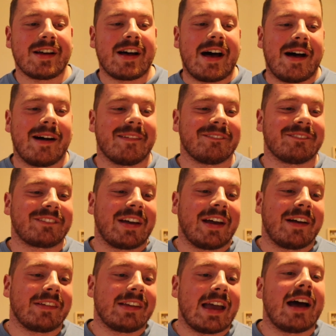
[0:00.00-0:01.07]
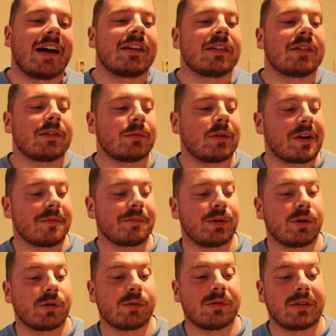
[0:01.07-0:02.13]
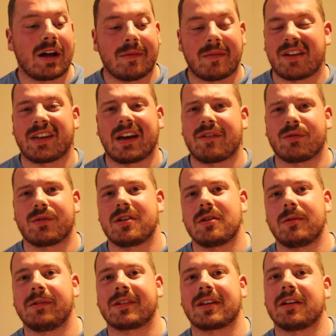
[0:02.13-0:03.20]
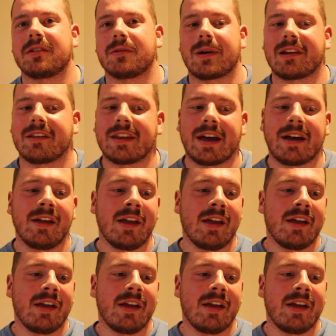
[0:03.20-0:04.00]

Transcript: But yeah, well done, Paul. I think everyone knew he was going to do well on that.